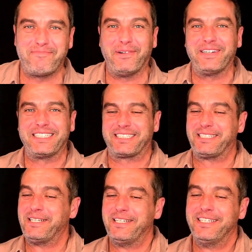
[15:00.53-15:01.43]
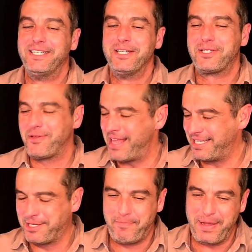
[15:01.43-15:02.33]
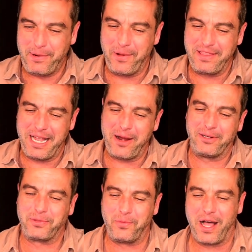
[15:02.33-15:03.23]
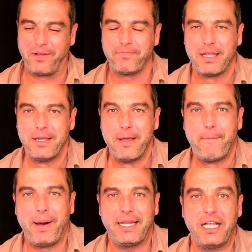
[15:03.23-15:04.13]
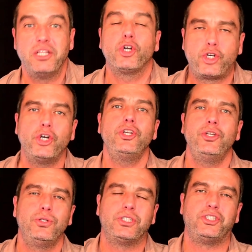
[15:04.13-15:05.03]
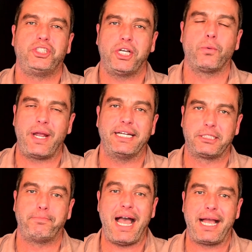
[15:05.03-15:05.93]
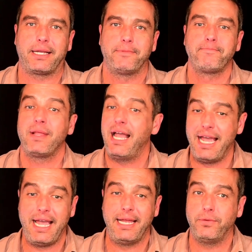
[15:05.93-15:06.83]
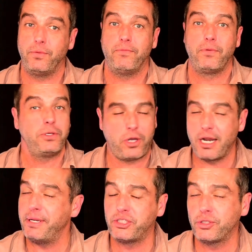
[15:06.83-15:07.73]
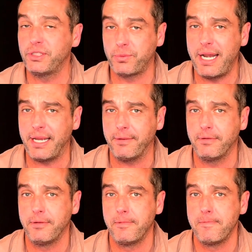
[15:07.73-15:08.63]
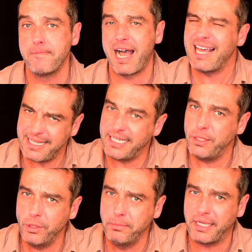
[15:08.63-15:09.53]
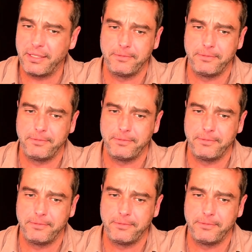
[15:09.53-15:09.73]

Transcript: points. So that's a big one there as well. But the good news is Gio Reyna's back, and you got to make sure he's ready. I think he will be.